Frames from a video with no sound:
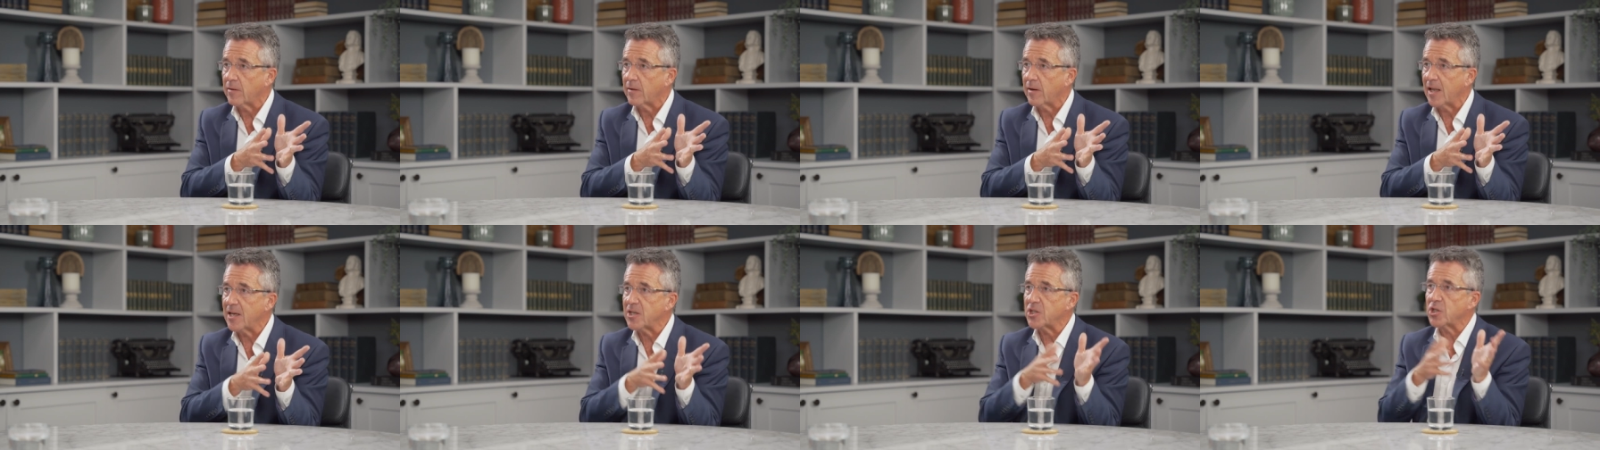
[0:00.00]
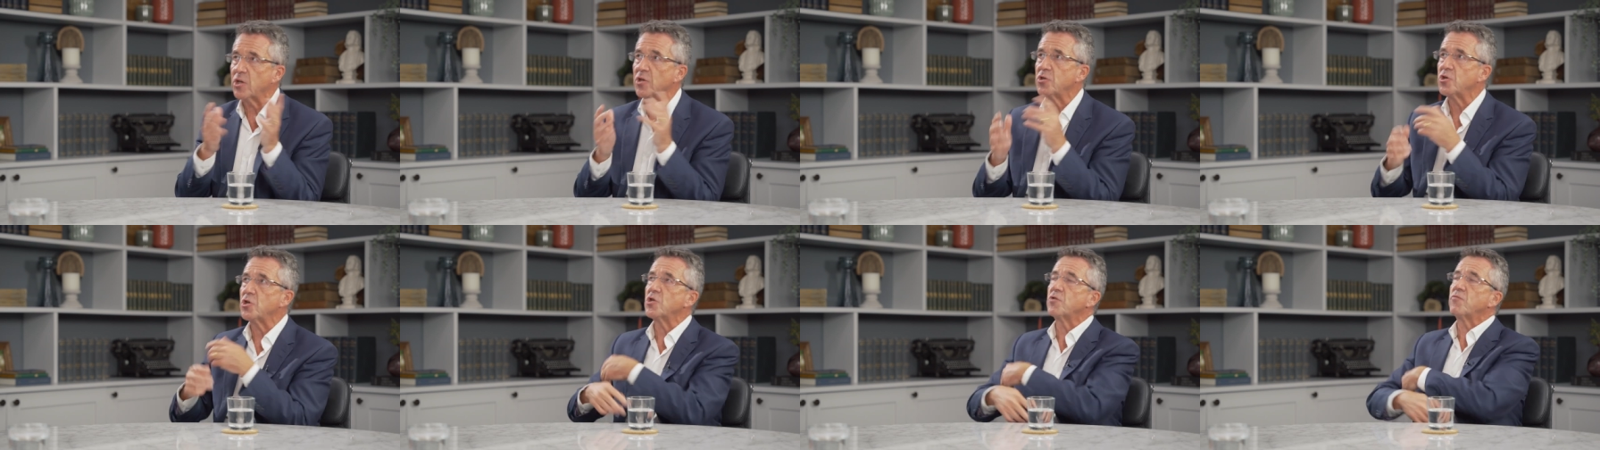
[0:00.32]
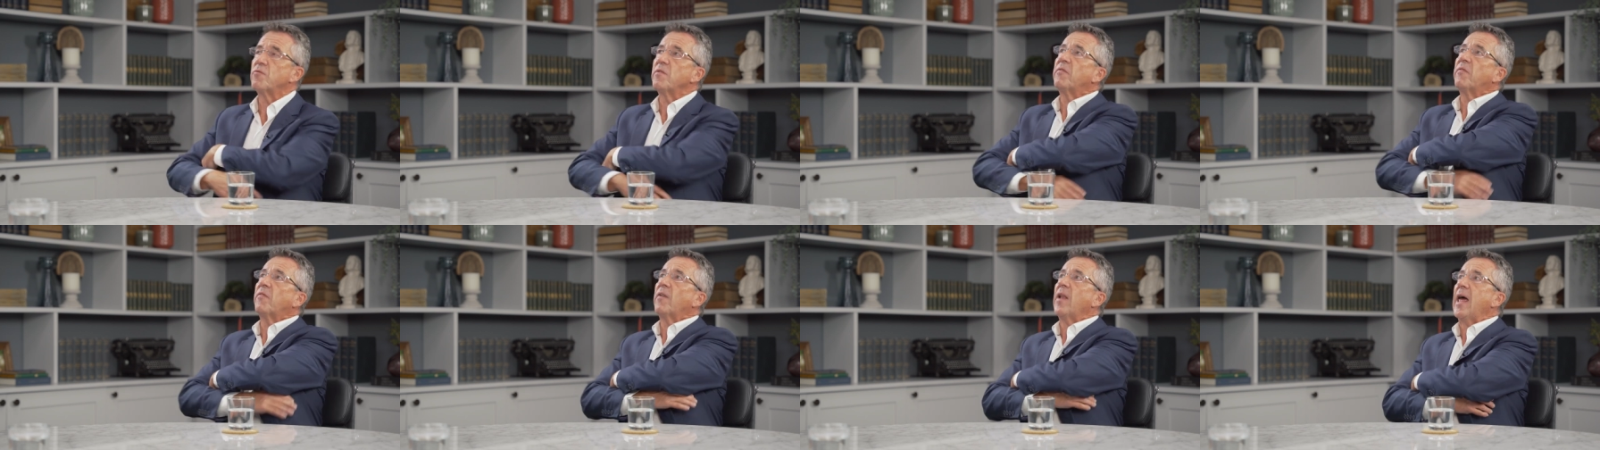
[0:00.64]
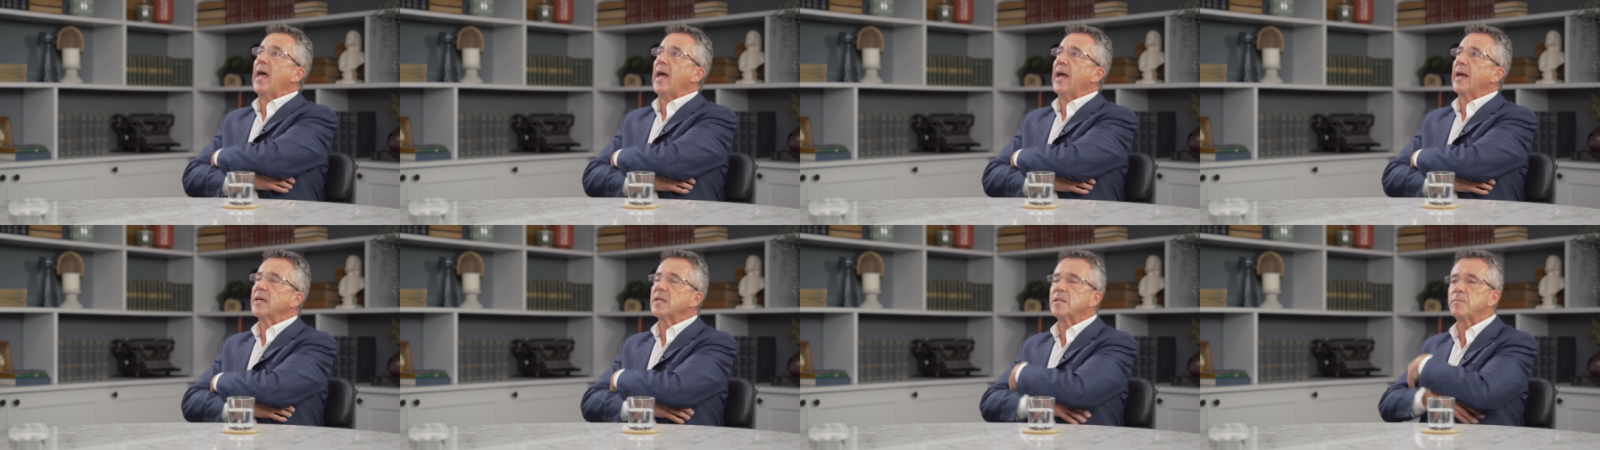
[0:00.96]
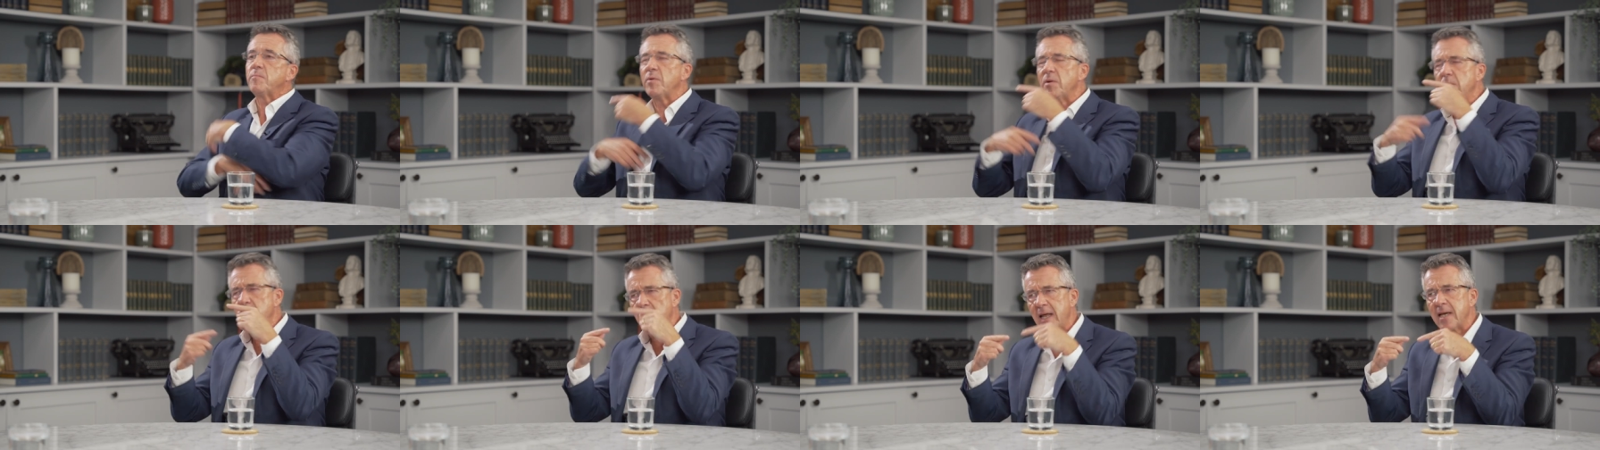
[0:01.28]
Let's not just reflect,
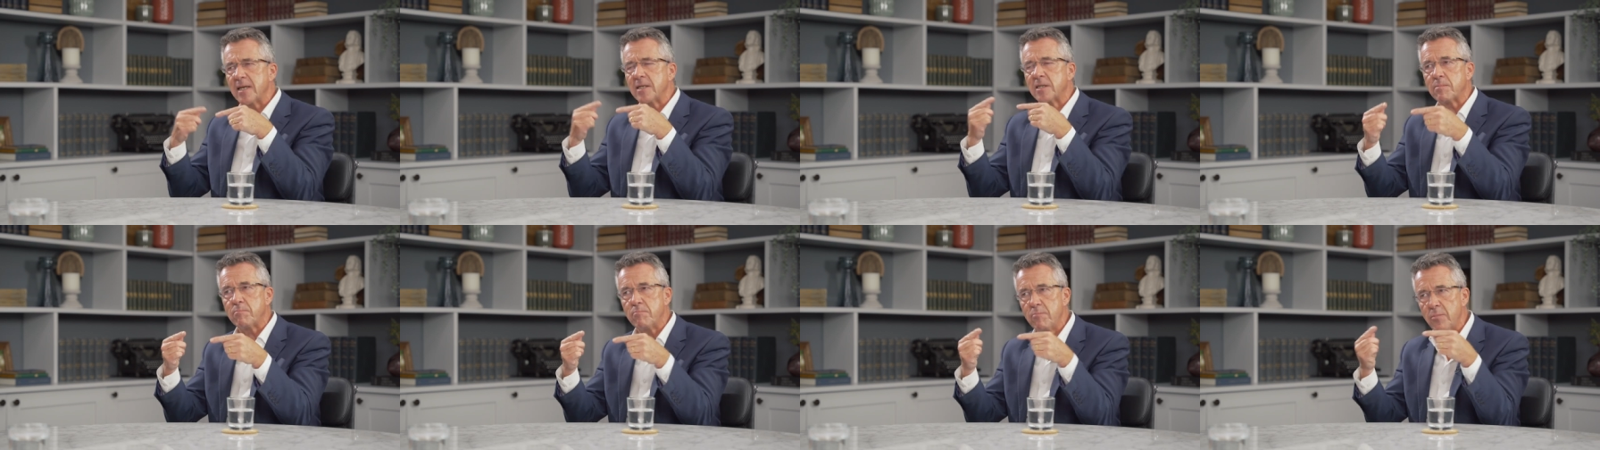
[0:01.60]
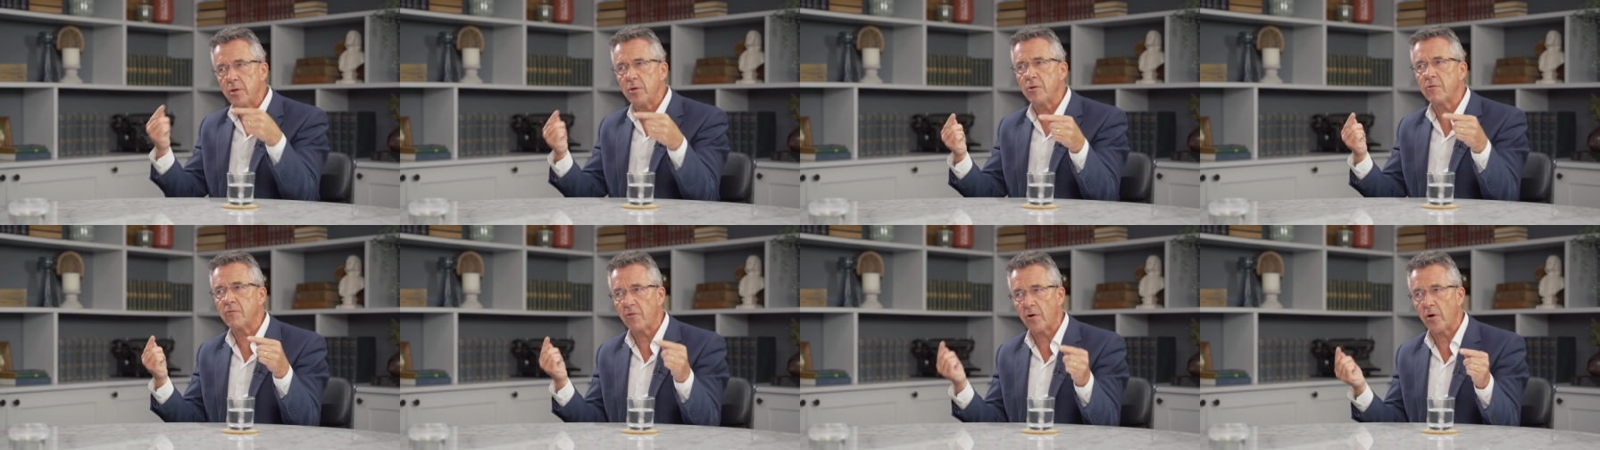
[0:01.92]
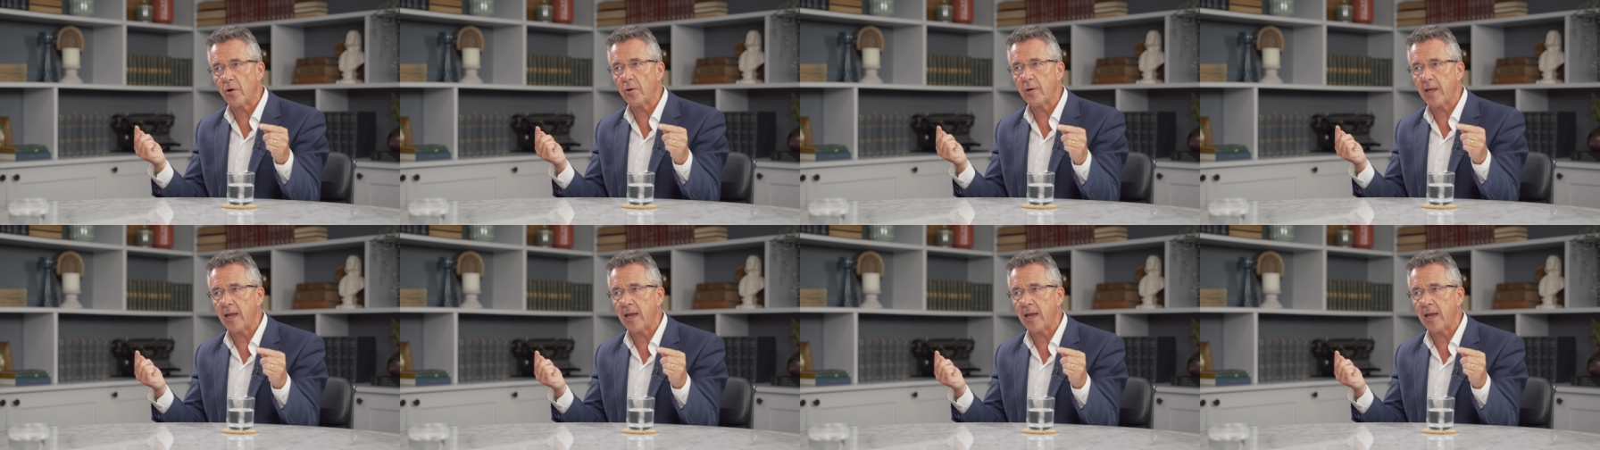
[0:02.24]
but let's move on